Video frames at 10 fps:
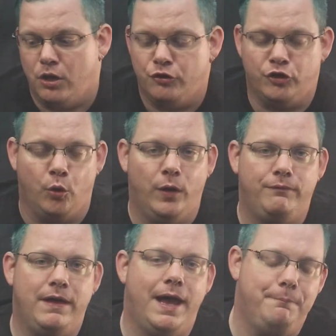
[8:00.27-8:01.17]
So
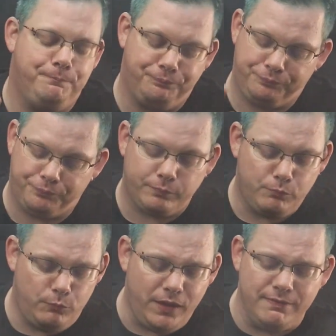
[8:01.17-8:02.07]
with that,
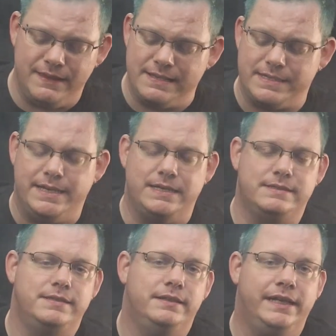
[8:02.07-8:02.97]
this
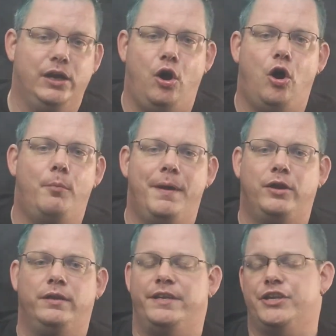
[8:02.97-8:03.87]
is the
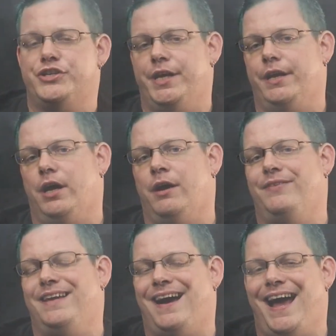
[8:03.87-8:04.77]
all-metal edition of
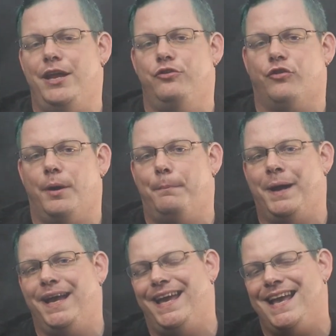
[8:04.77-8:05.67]
the Hydra
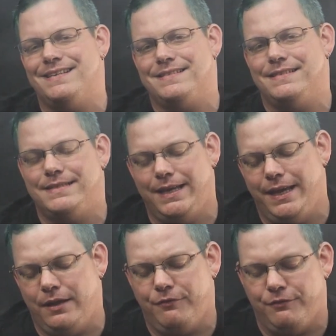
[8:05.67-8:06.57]
by
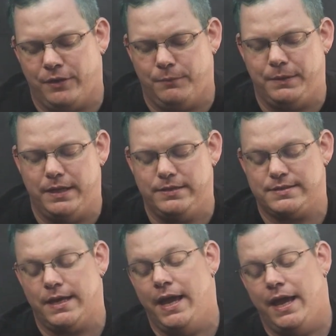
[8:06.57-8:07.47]
SC Philippines,